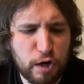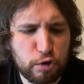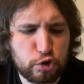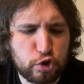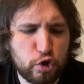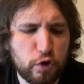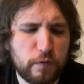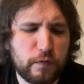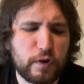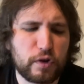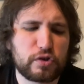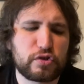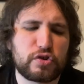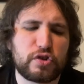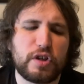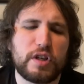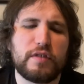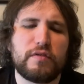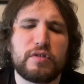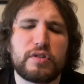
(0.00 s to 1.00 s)
Sufjan
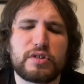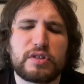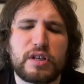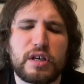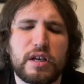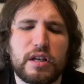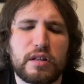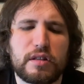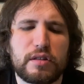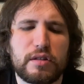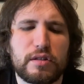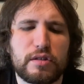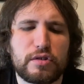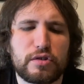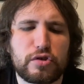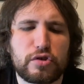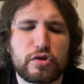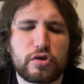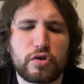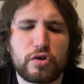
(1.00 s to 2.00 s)
Stevens had
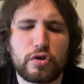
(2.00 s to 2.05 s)
this